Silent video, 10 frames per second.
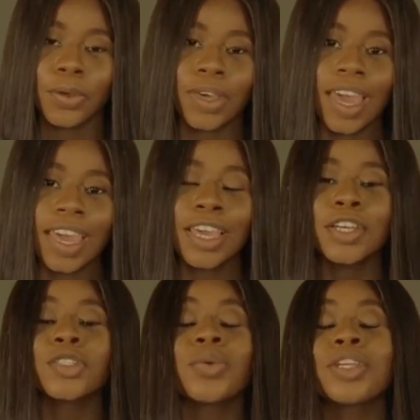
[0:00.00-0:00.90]
Okay,
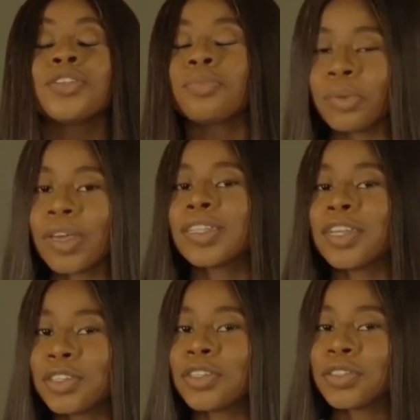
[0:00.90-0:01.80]
so we need to pay
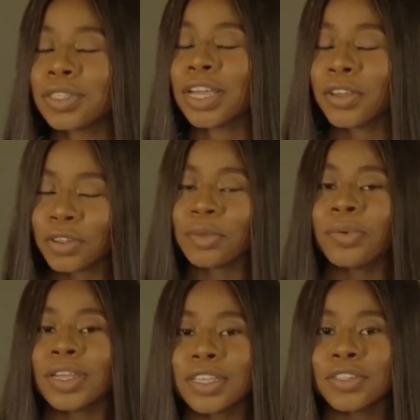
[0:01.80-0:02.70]
attention to that. You need to
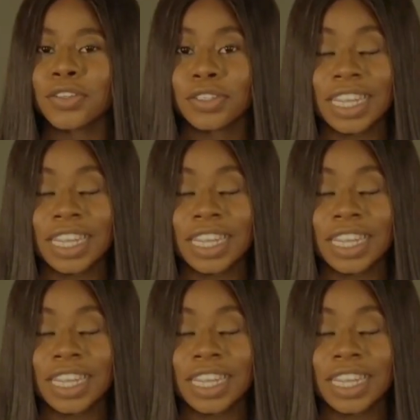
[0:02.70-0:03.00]
pay attention